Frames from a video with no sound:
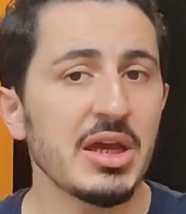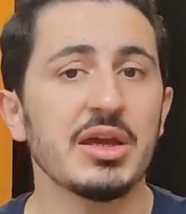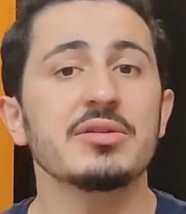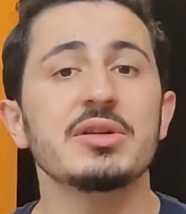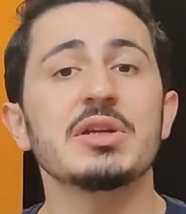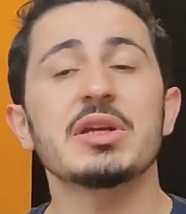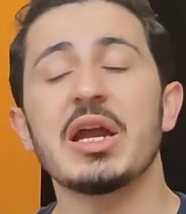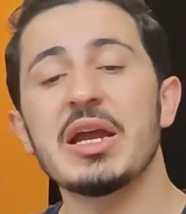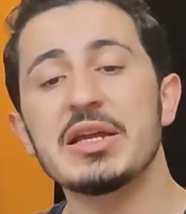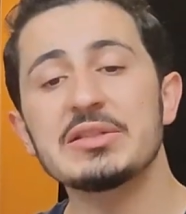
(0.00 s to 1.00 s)
interior
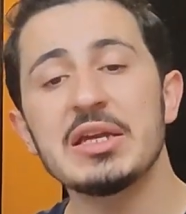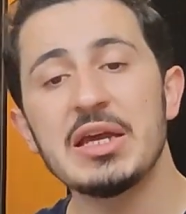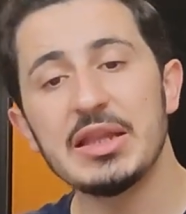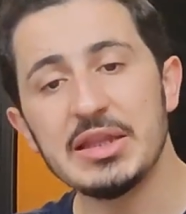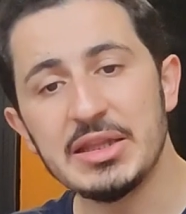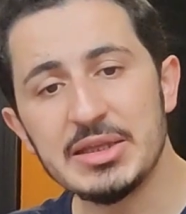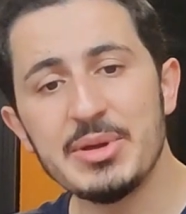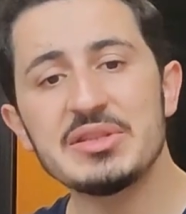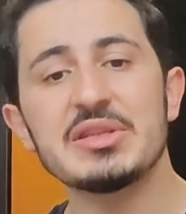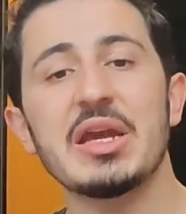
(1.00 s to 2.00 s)
and
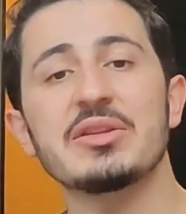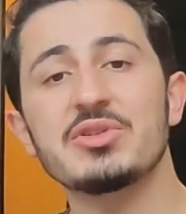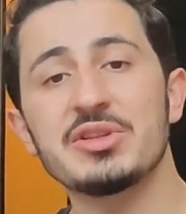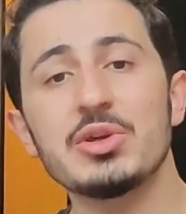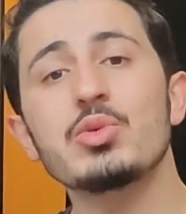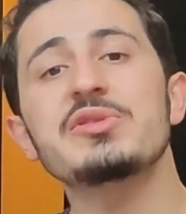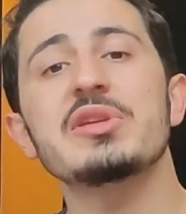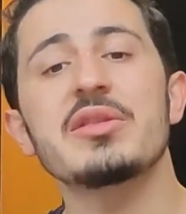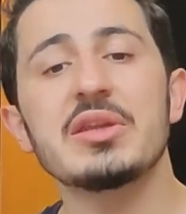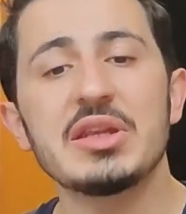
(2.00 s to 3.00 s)
limit and reduce
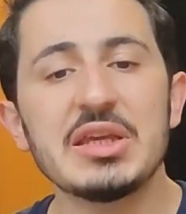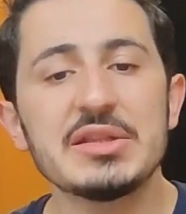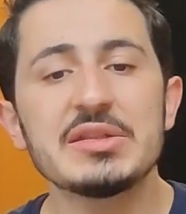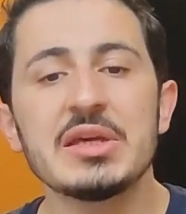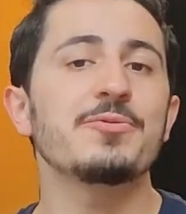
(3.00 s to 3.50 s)
the need